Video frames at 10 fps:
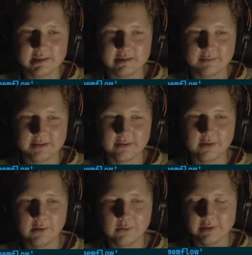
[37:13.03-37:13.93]
but the
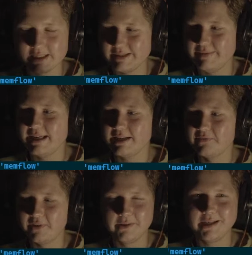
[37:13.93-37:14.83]
goal is to make it
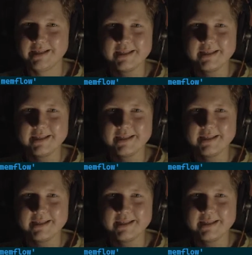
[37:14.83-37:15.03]
very,